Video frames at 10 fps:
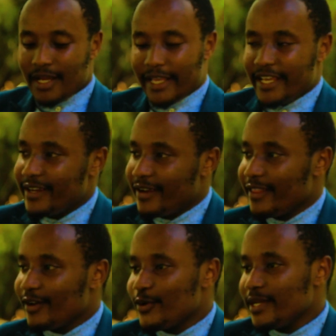Again,
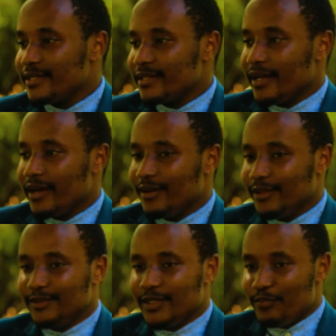another quite
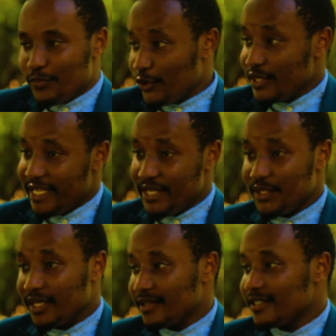broad
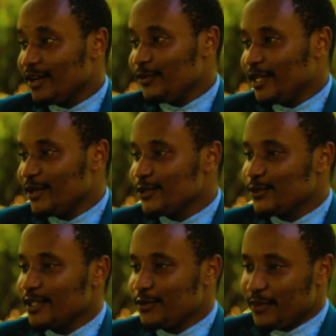area that we can also